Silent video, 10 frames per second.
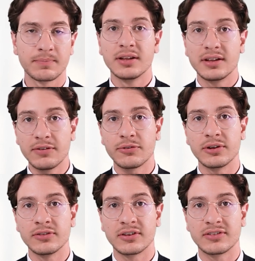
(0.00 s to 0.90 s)
The
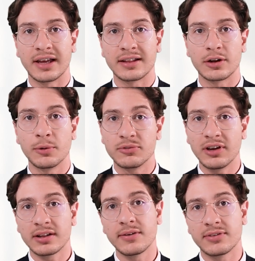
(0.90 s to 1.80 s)
difference is that an
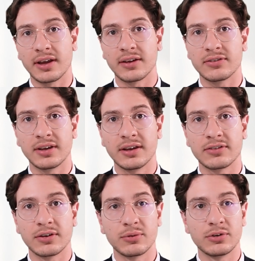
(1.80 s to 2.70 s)
objective test
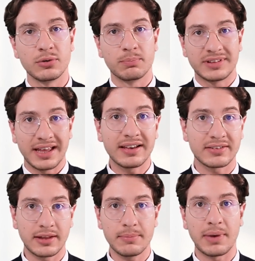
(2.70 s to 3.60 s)
is you take a
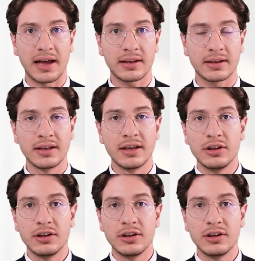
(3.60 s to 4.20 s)
step back,